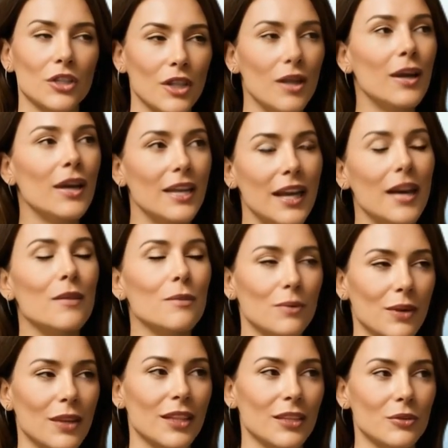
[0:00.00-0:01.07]
After a
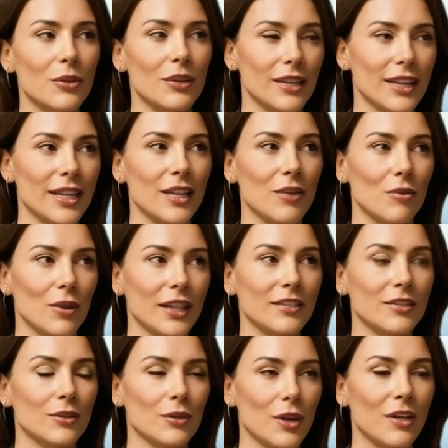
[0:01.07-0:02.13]
minute or two, shift
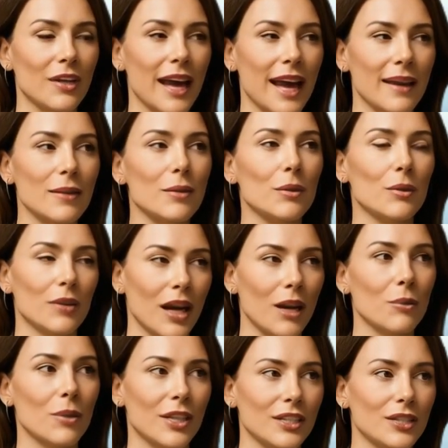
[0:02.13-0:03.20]
to light, rhythmic
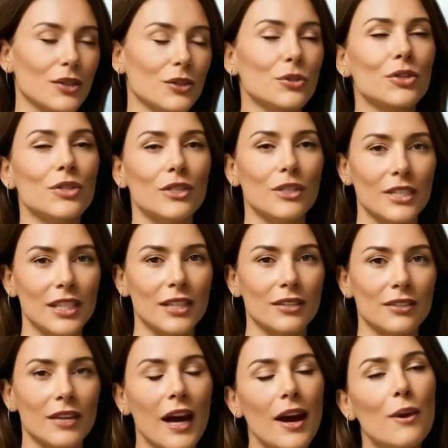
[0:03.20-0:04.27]
tapping. This
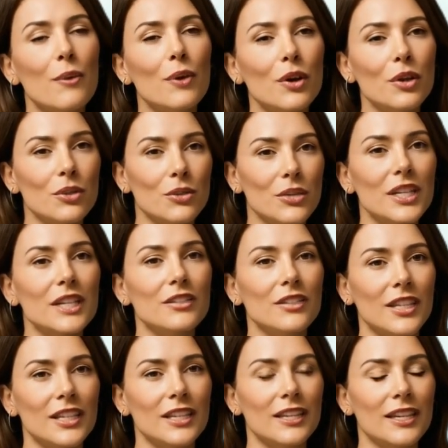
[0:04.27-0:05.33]
stimulates deeper
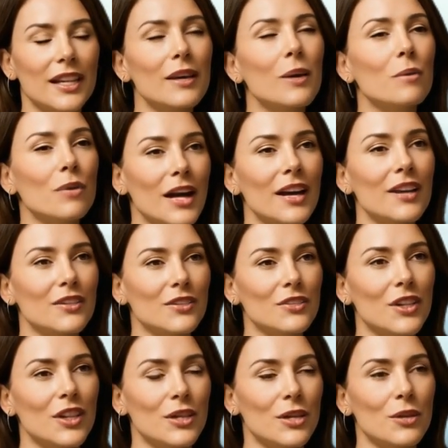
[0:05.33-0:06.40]
vessels and tissues that are
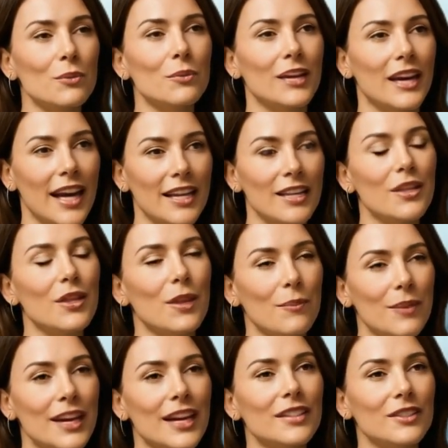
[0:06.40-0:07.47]
often neglected.
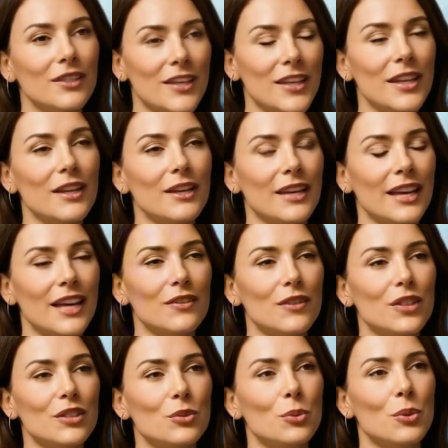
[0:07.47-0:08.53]
Finish by using
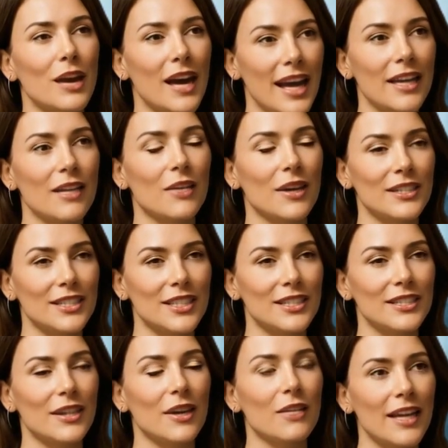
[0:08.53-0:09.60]
light pressure,
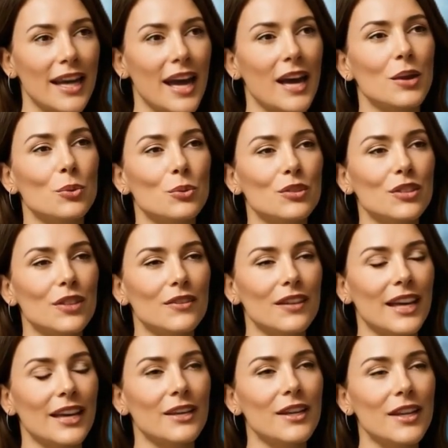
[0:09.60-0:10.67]
pressing into the center of
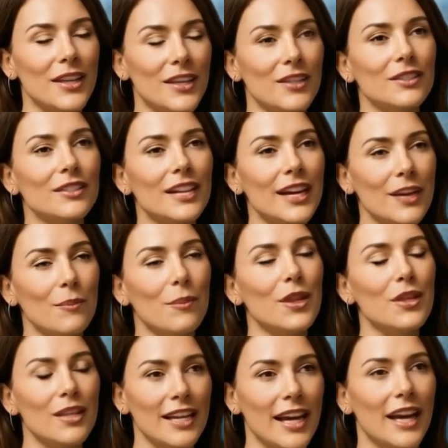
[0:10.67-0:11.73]
this area for about
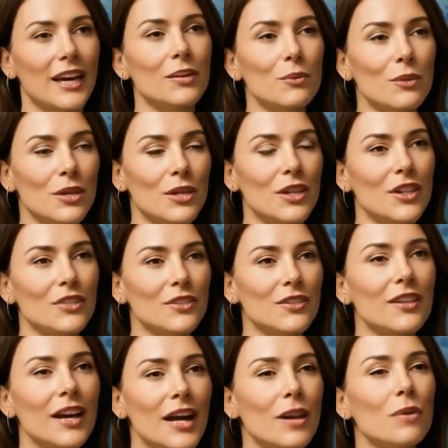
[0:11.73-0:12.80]
3 to 5
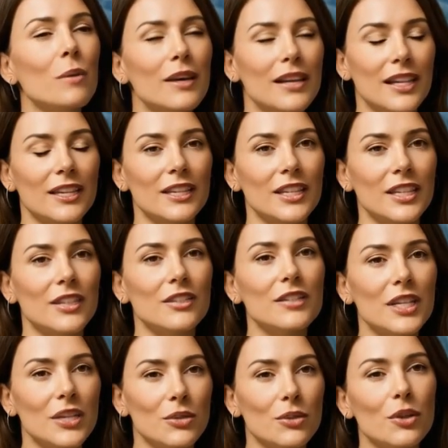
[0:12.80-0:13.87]
seconds before releasing.
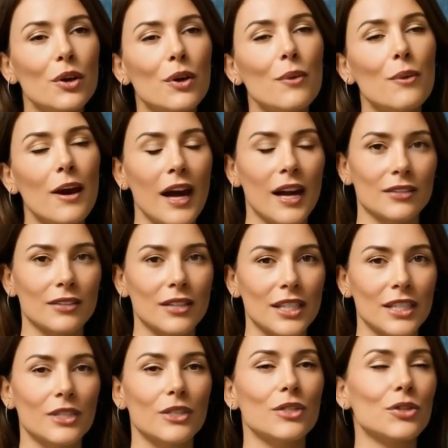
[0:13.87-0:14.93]
Repeat
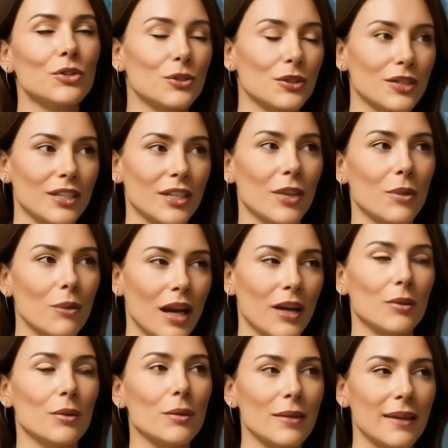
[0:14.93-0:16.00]
several times,
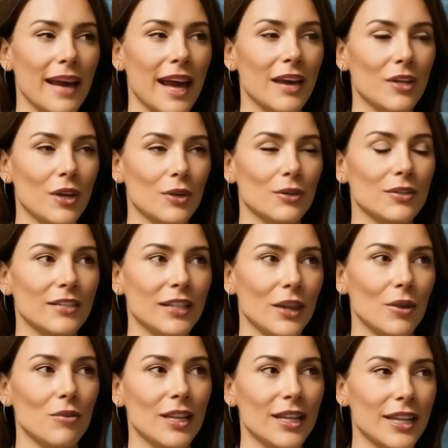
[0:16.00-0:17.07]
always breathing deeply
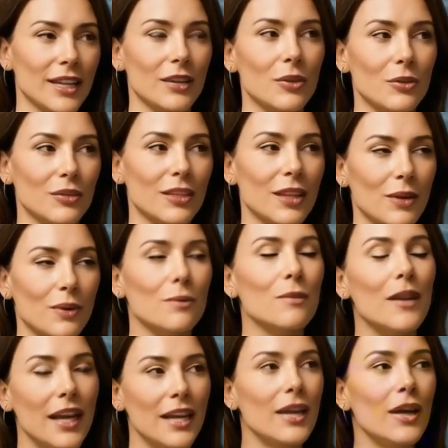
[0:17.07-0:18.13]
and focusing your
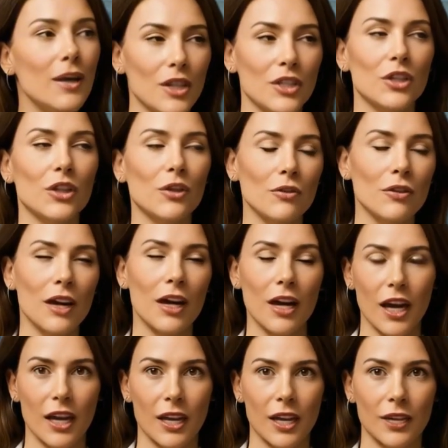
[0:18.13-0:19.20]
attention downward.
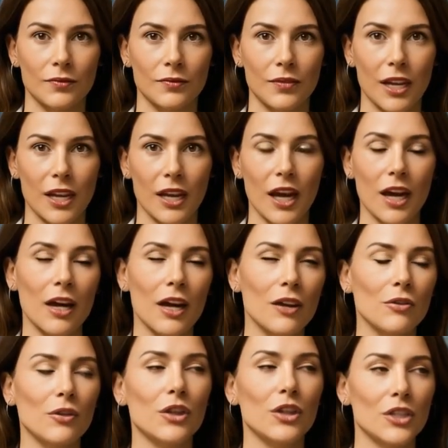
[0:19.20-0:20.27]
What you're doing here
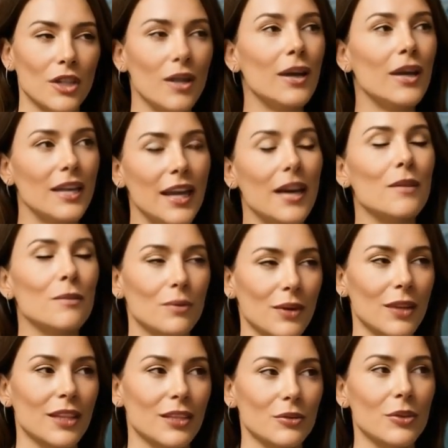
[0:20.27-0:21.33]
is retraining the
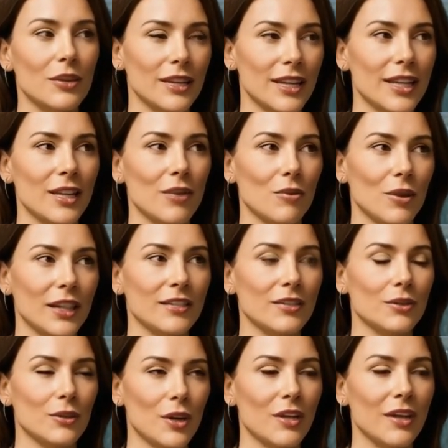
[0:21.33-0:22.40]
muscles and nerves that
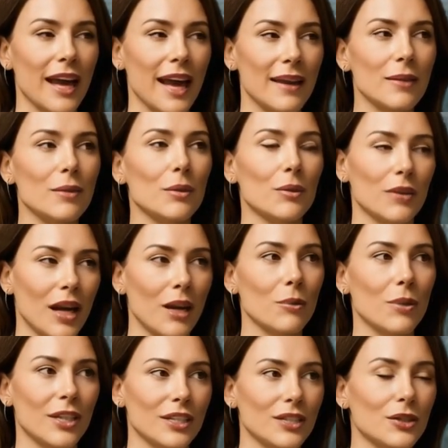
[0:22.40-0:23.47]
support your entire
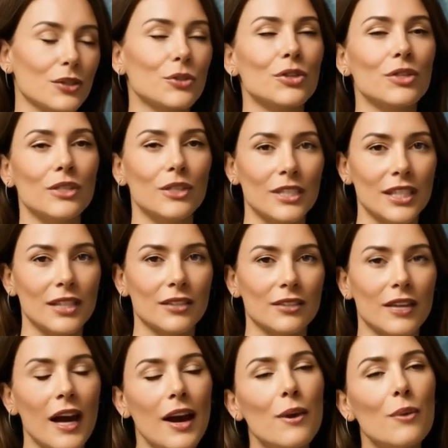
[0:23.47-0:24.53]
sexual function.
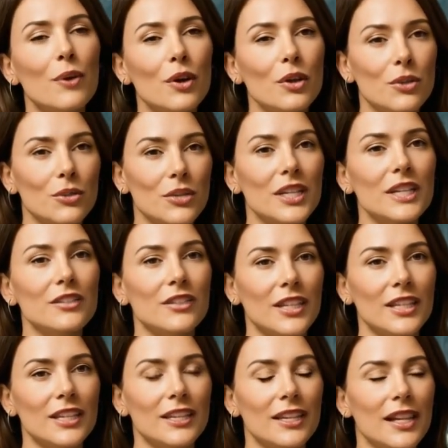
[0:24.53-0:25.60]
It's subtle but
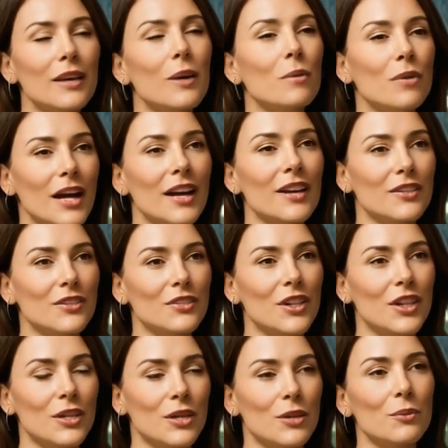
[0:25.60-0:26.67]
powerful. With
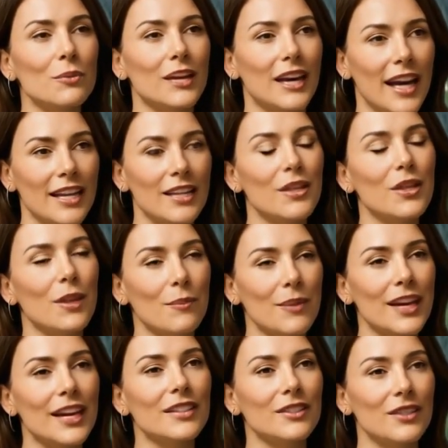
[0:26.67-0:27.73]
just 2 to 3
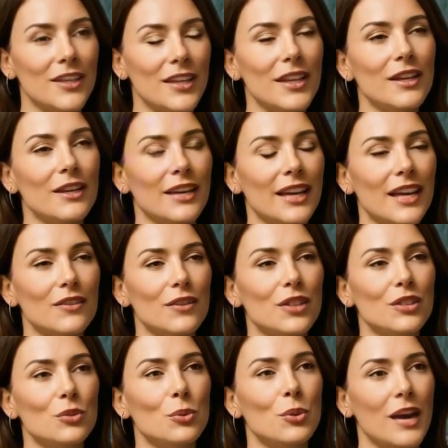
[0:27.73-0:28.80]
sessions per week,
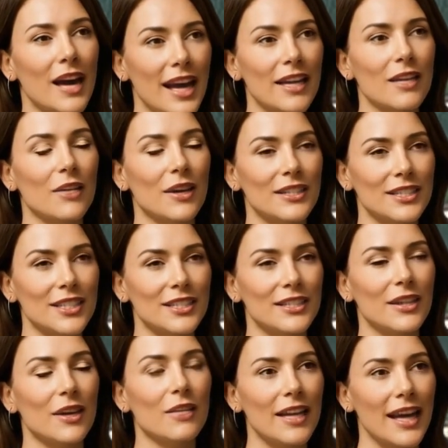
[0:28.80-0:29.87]
most men begin noticing
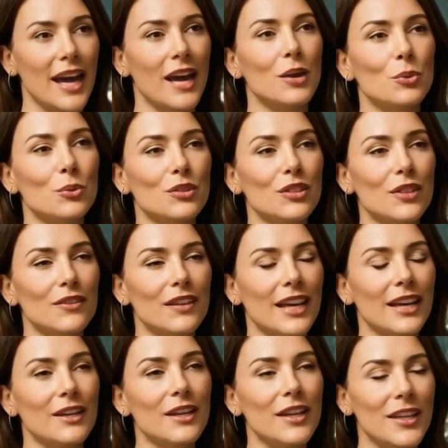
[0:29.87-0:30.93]
increased
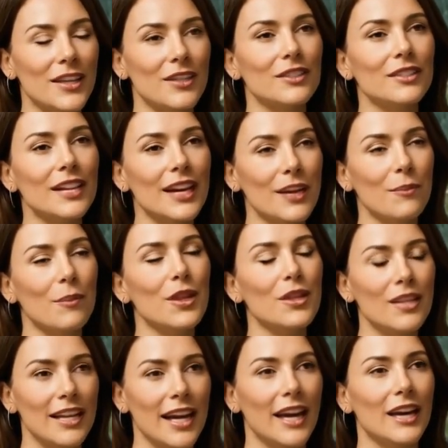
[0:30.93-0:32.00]
firmness, better
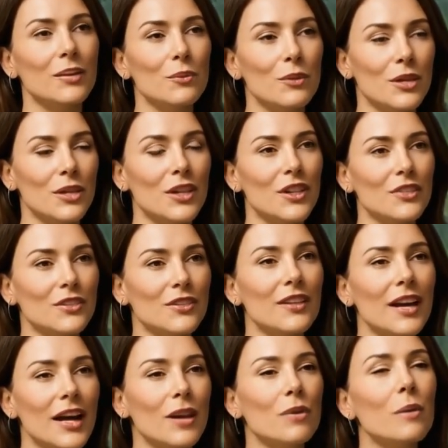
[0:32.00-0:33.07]
stamina, and even greater
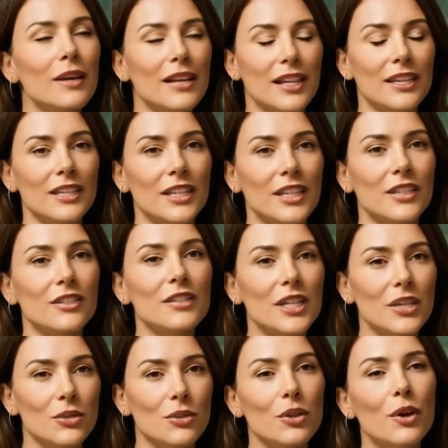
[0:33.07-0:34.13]
sensation during
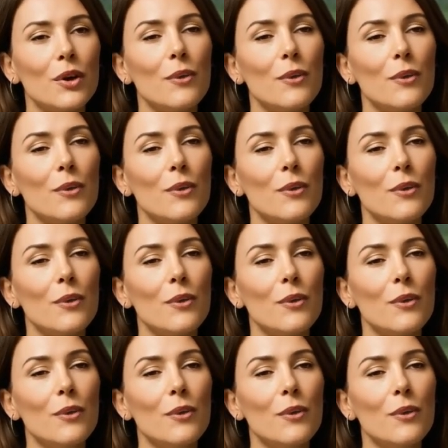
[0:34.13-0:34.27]
arousal.